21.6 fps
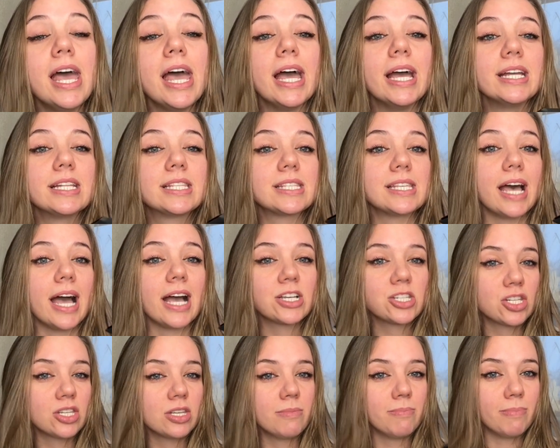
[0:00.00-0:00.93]
it's
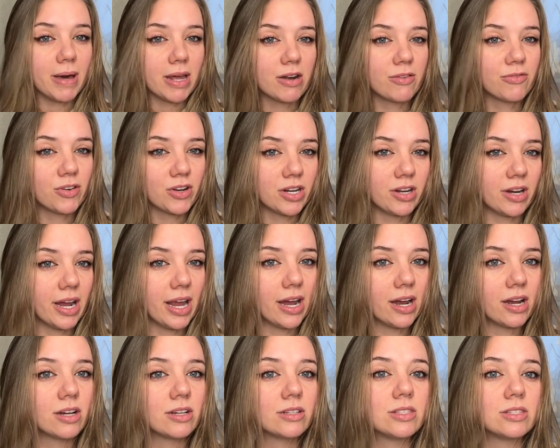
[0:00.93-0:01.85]
actually better for your
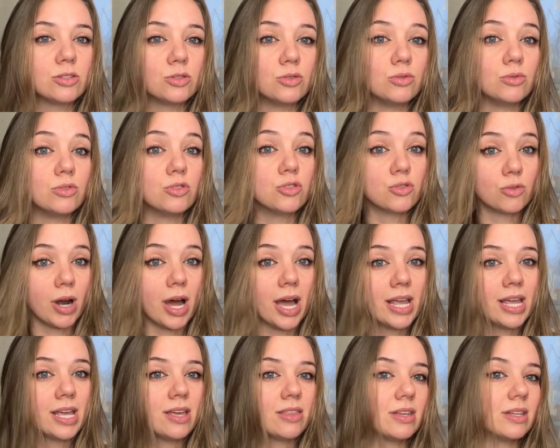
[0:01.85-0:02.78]
hair to dry
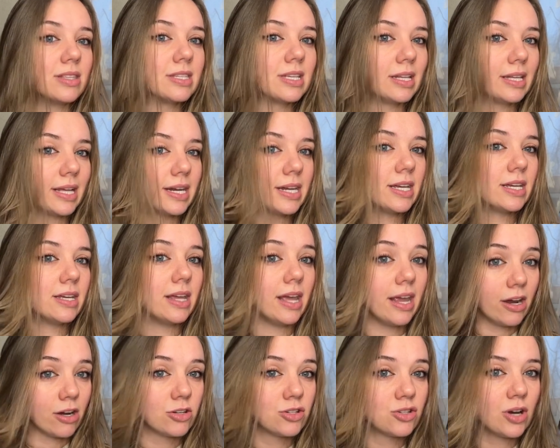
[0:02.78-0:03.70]
it than to let it
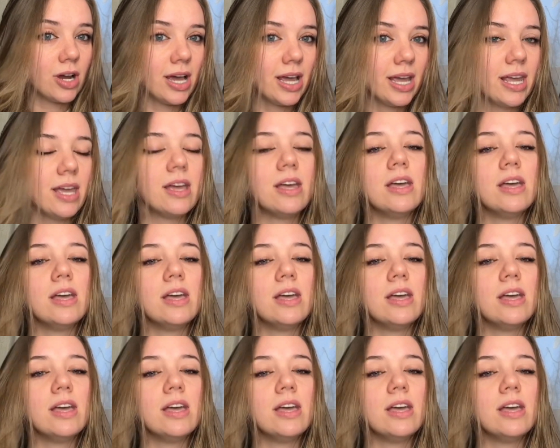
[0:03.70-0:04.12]
air dry